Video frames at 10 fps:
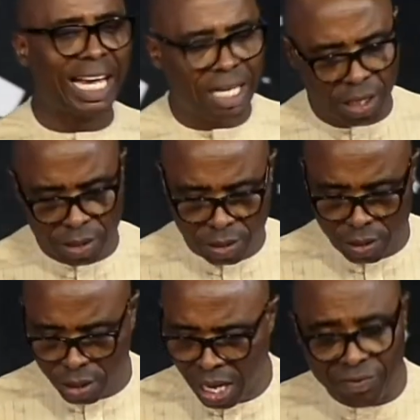I
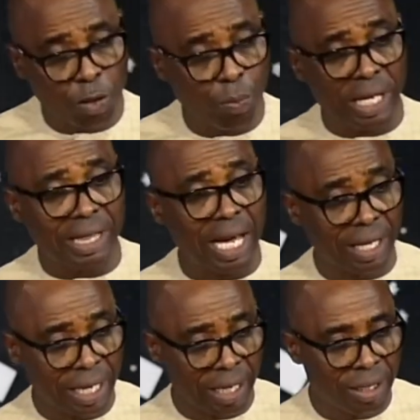have to bring
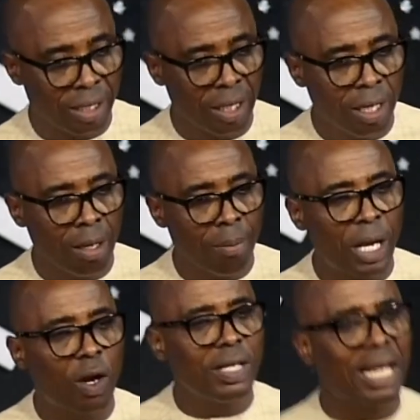that in?
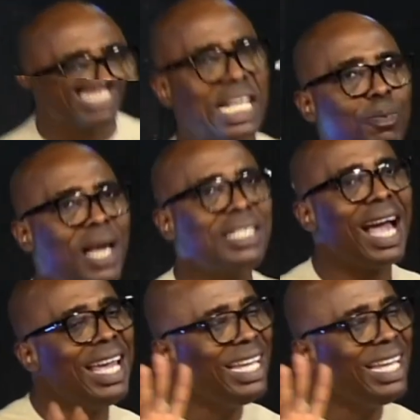Because there are special